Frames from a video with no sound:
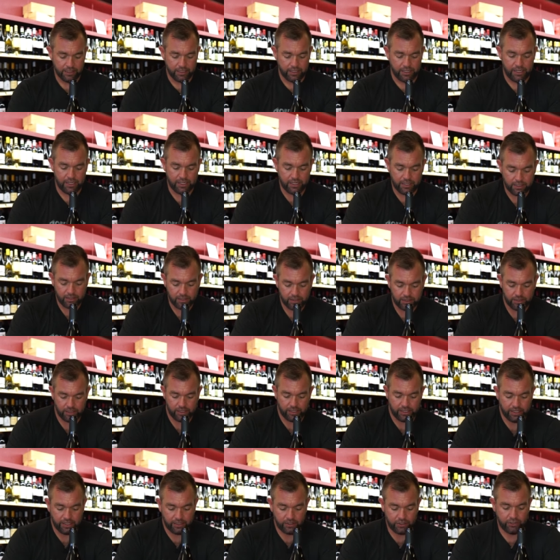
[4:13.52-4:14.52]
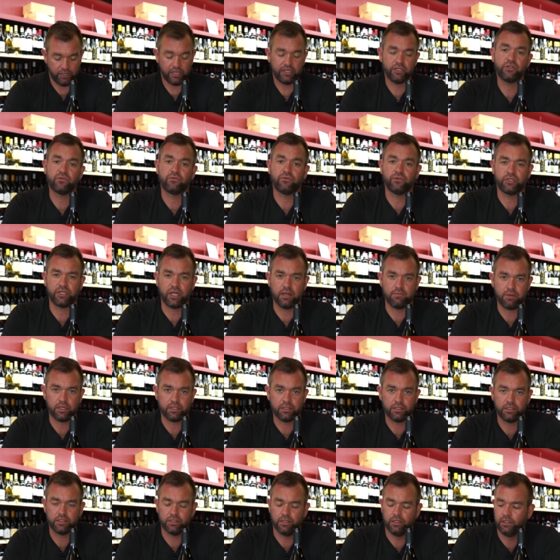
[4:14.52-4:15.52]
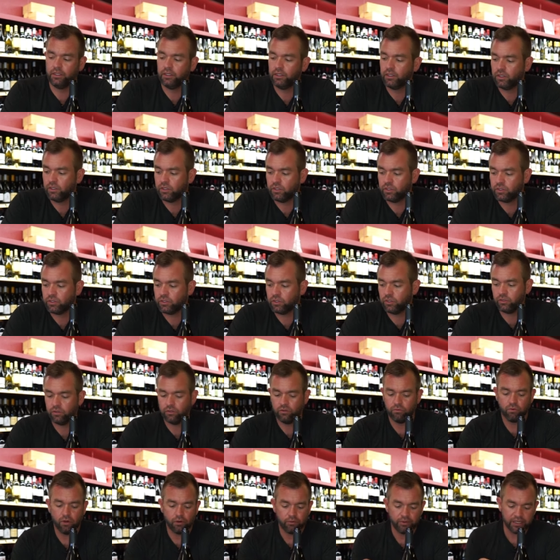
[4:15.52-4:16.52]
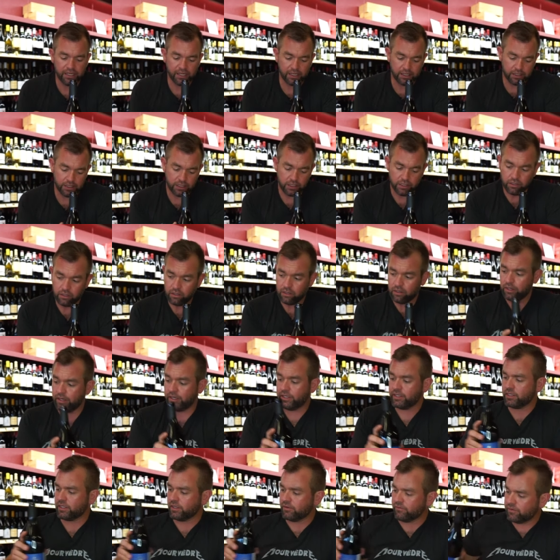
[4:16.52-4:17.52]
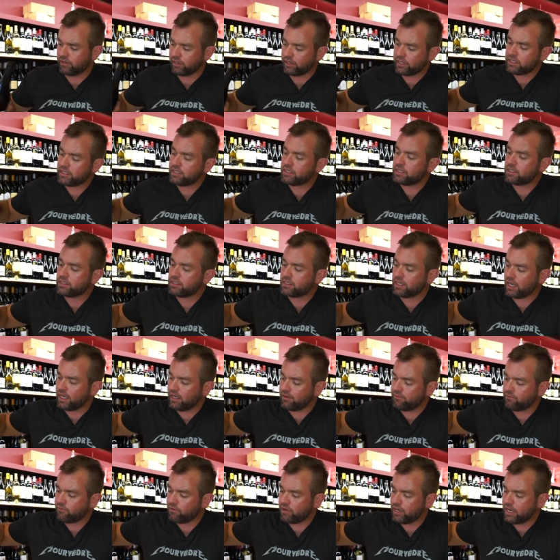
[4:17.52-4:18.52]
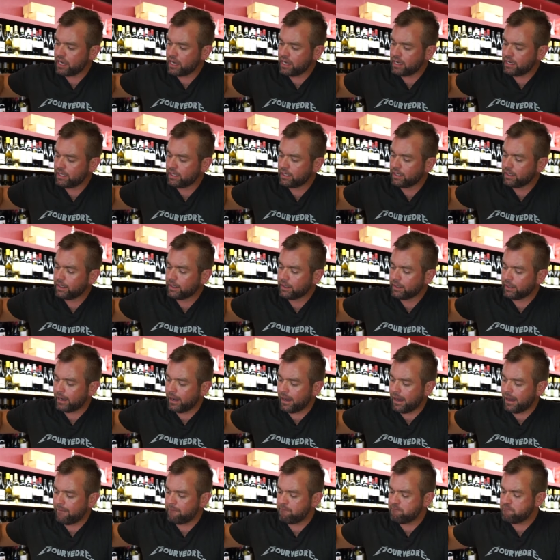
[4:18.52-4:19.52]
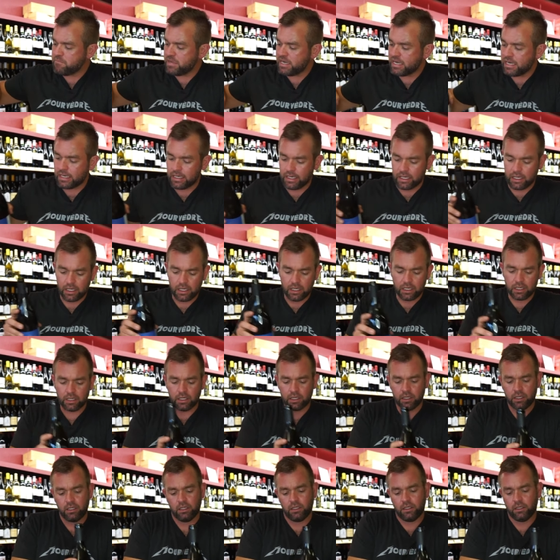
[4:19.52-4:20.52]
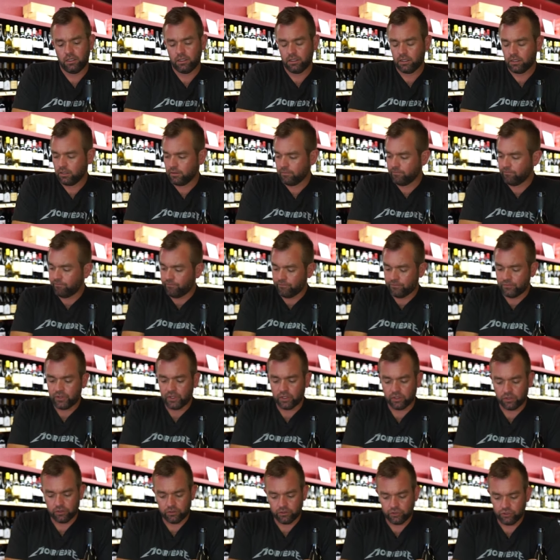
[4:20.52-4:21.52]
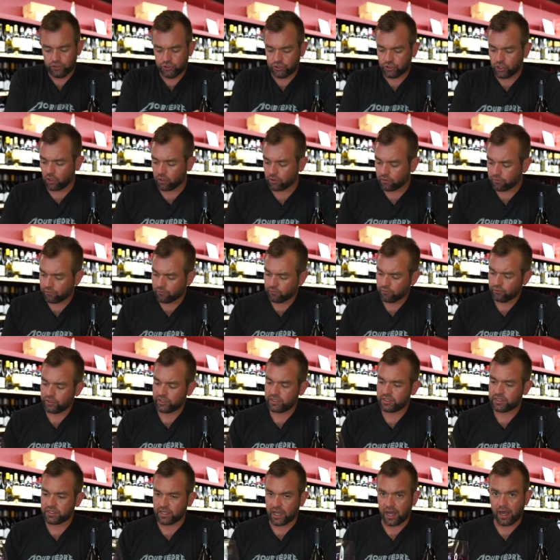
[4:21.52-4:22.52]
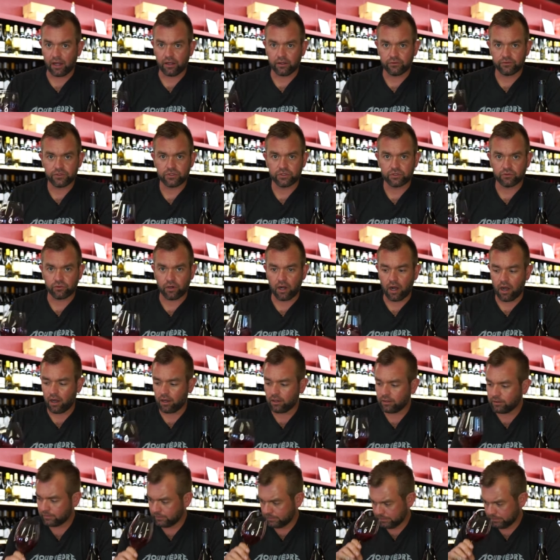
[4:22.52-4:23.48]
and uh, they're aged for 10 months. So what we get here is a very savory, meaty, dark fruited style of Syrah.